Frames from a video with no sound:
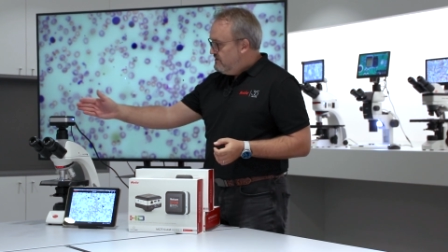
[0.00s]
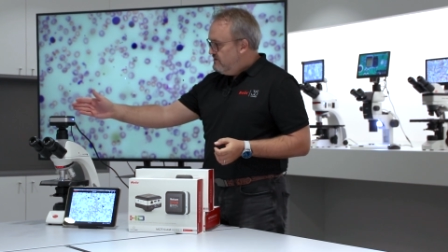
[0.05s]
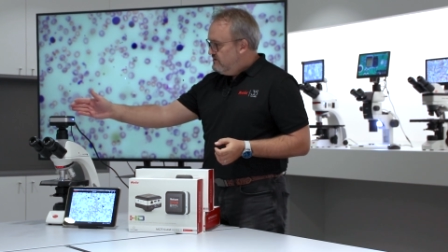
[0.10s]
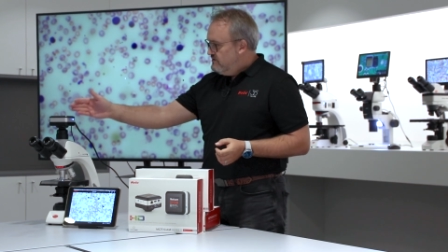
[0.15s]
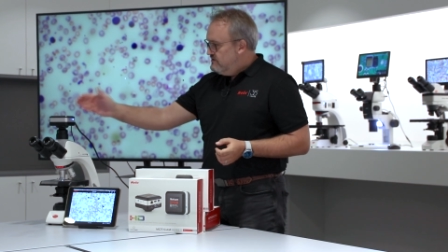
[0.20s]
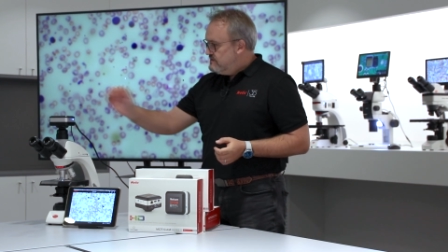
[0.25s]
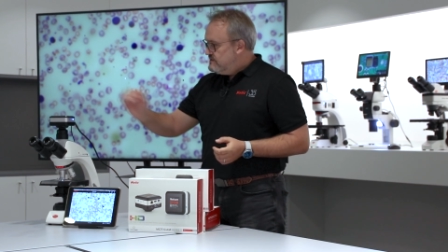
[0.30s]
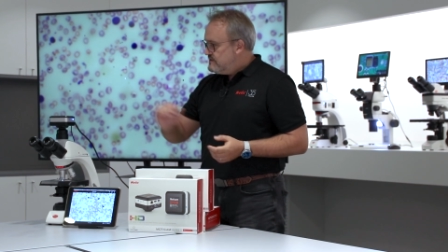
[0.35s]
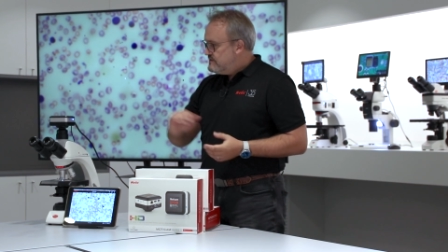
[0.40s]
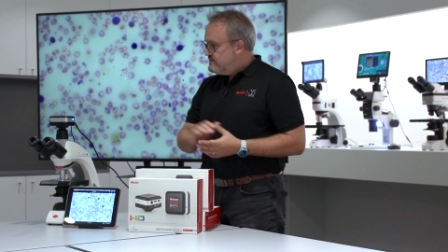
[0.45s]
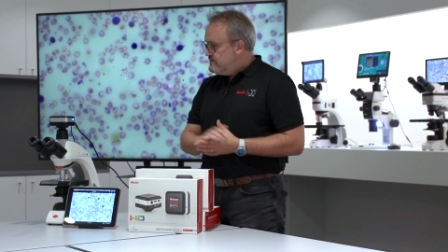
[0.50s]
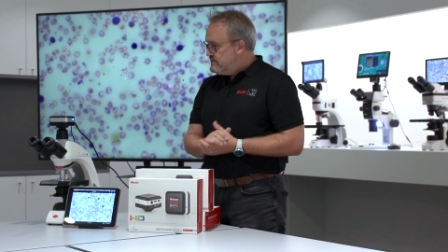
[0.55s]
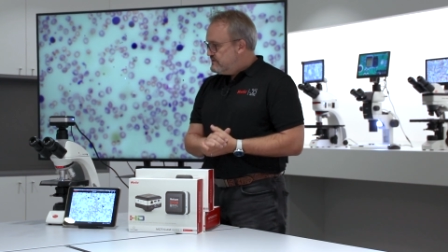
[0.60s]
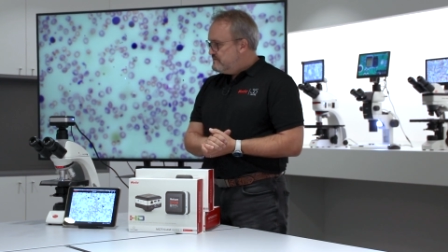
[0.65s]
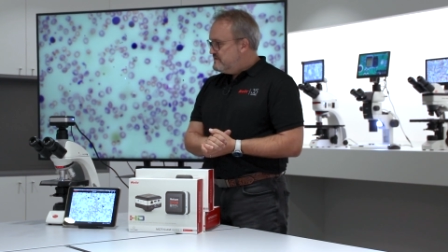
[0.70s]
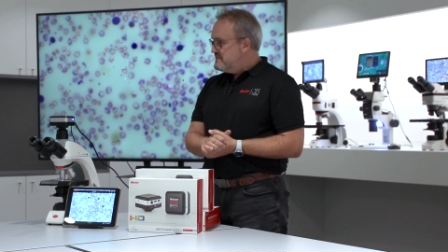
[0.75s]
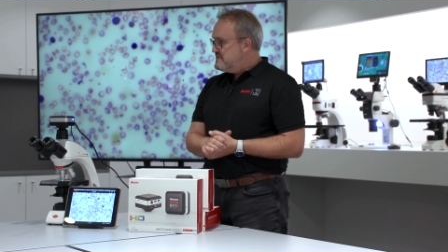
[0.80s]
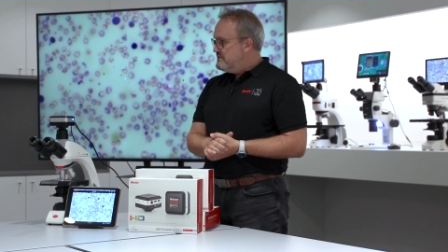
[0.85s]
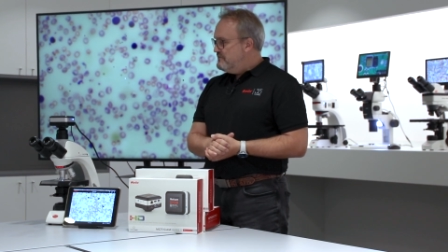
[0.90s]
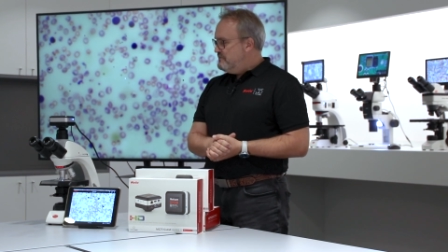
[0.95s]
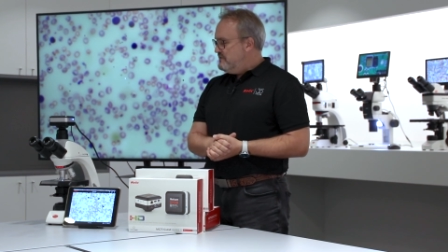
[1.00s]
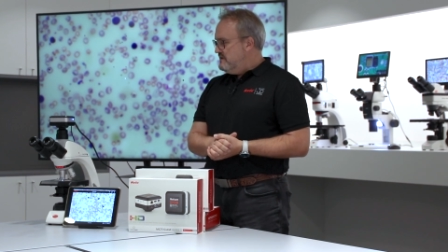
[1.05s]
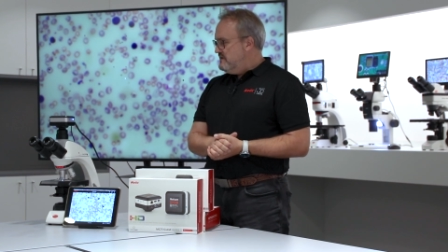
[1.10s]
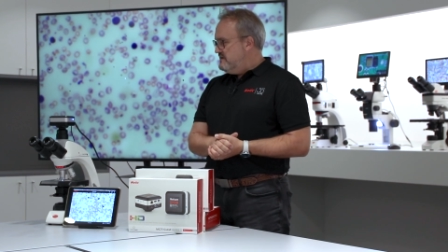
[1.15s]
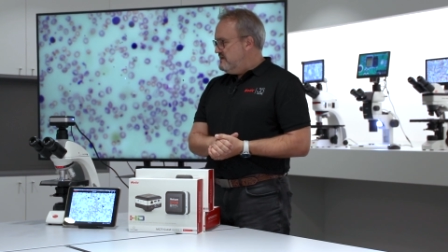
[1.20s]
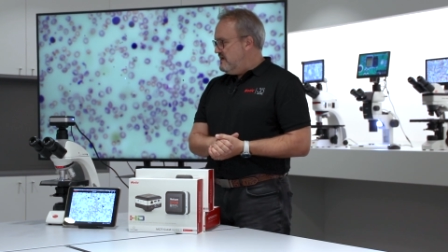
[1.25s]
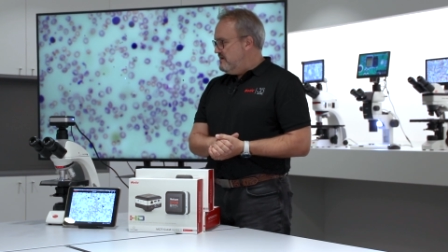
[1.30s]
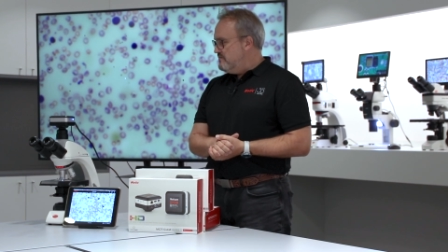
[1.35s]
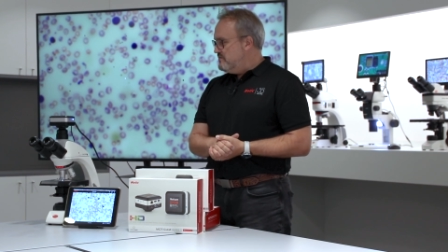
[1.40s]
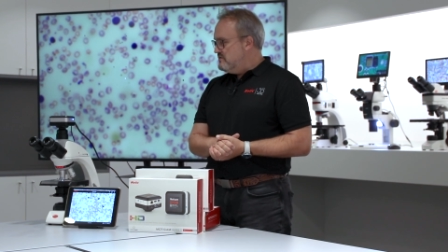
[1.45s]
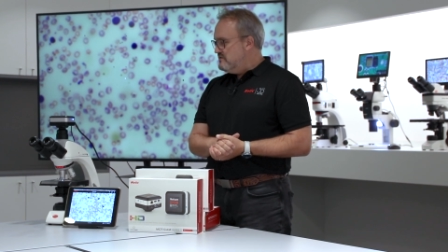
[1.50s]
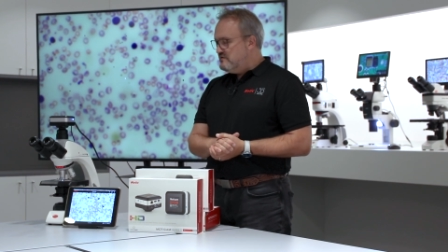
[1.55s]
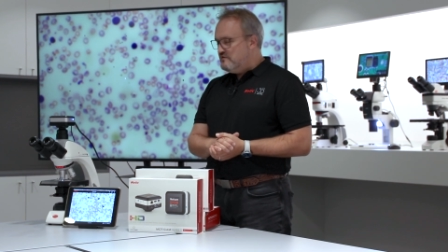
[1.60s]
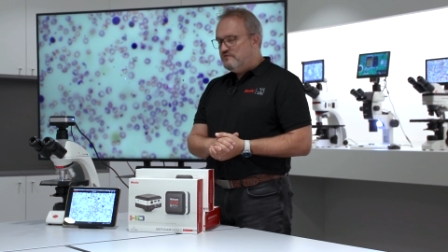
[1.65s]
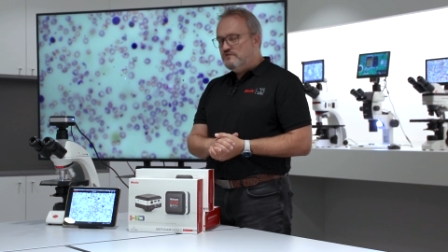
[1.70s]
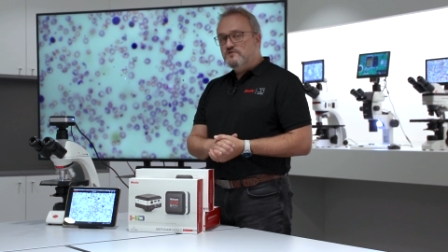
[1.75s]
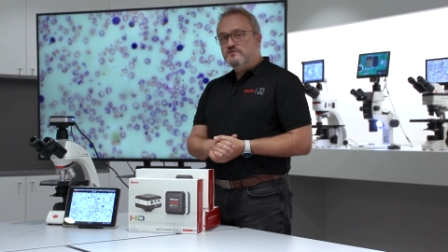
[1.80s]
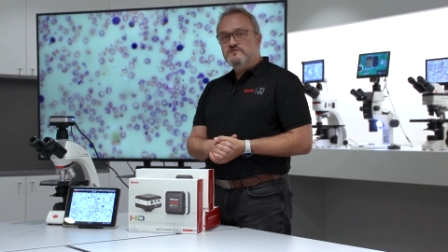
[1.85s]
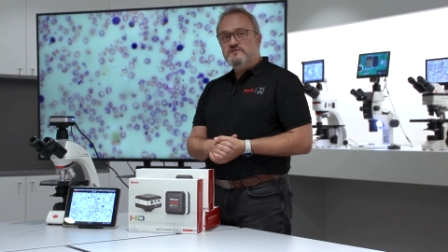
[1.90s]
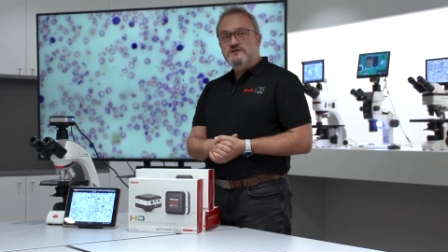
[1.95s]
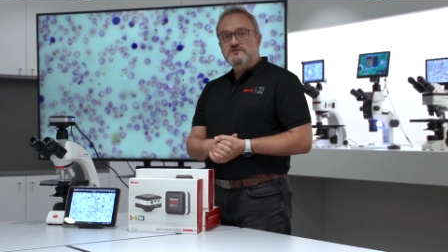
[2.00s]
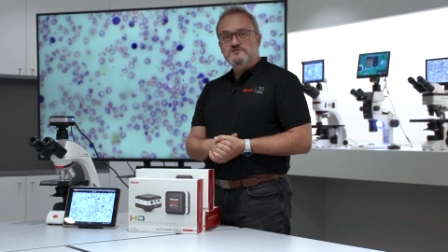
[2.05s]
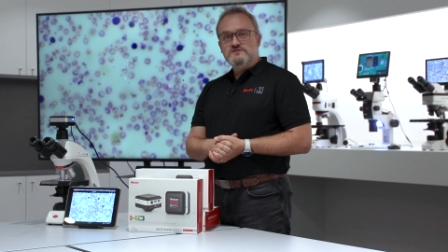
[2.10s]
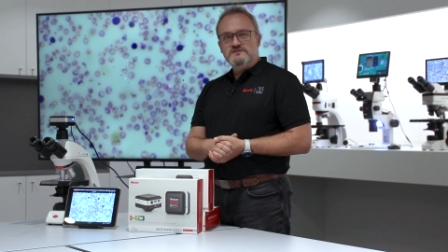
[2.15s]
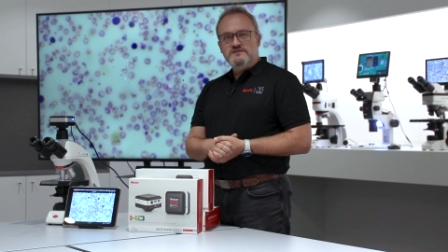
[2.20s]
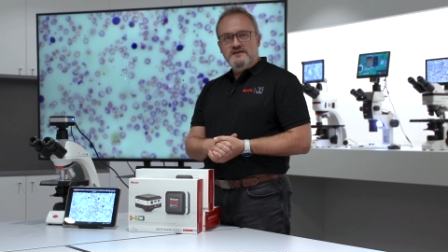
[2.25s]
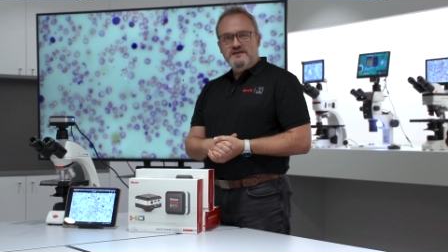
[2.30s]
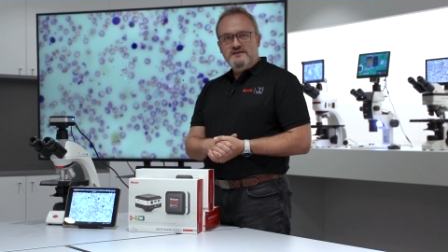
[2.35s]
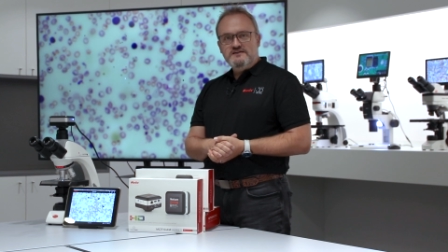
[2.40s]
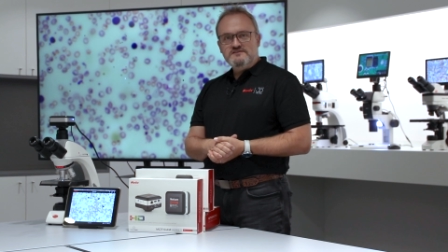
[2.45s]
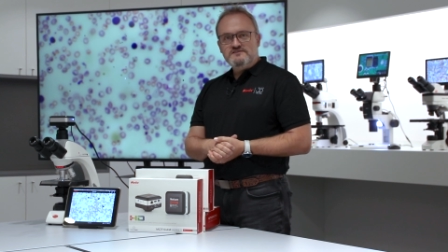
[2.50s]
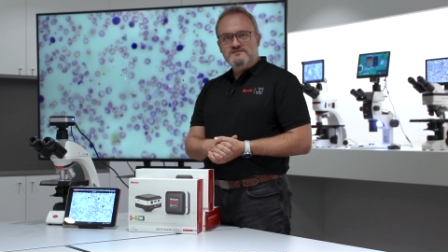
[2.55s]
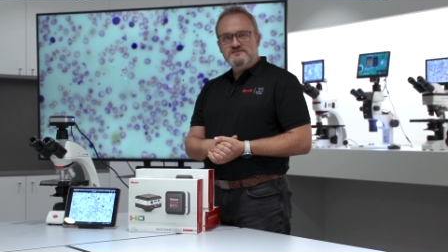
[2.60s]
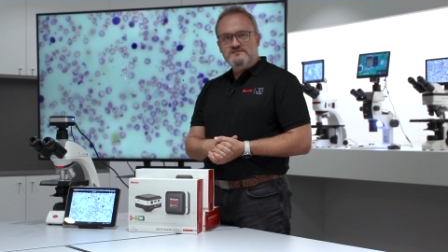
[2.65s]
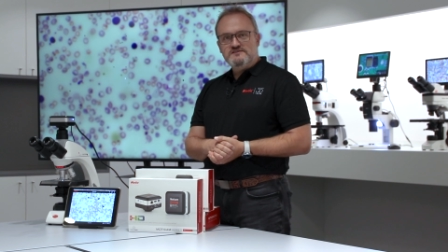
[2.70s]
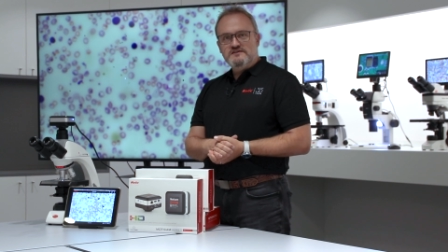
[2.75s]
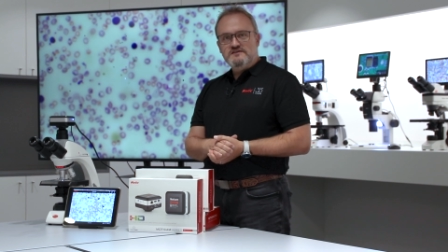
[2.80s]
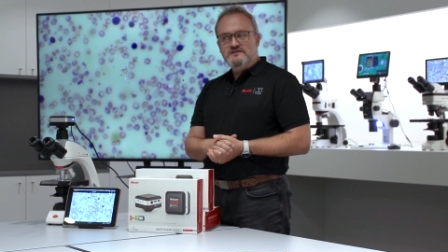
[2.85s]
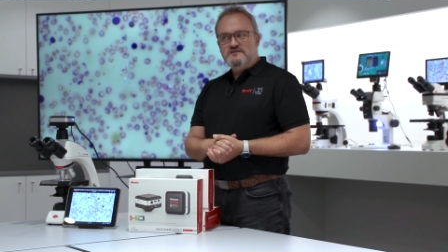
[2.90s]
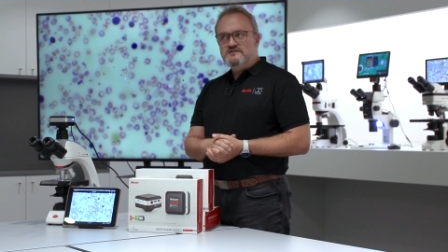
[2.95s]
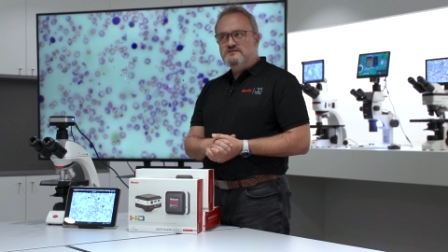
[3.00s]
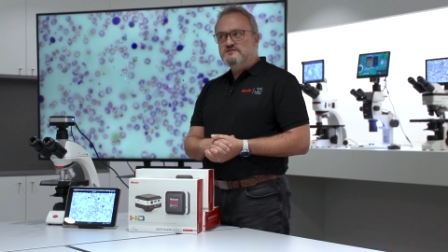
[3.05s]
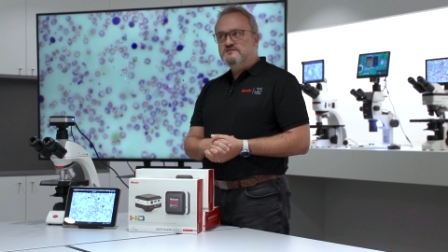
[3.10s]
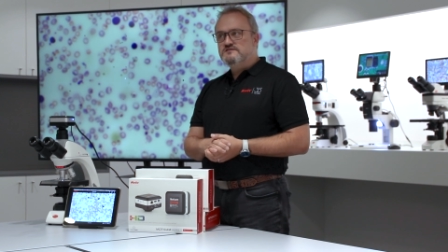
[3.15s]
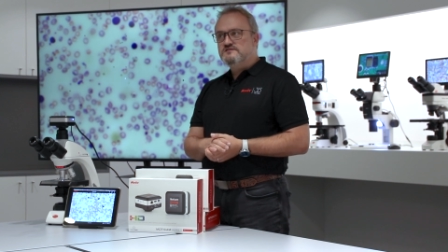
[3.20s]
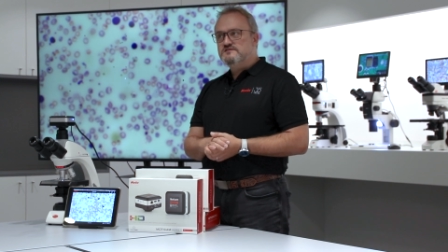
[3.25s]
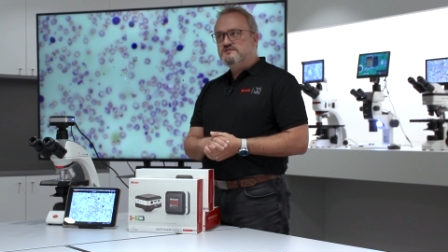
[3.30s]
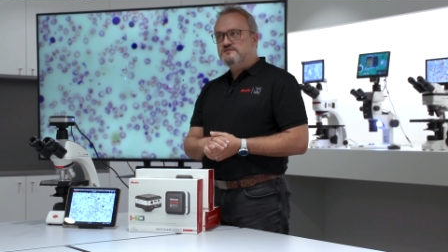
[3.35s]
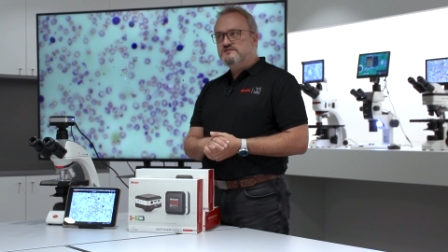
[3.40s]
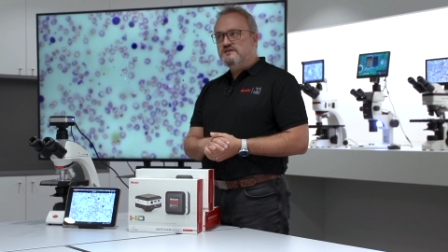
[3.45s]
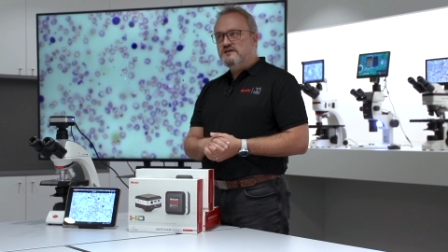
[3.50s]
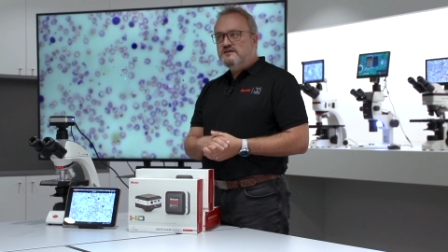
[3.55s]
This specific camera, the 4000X, is,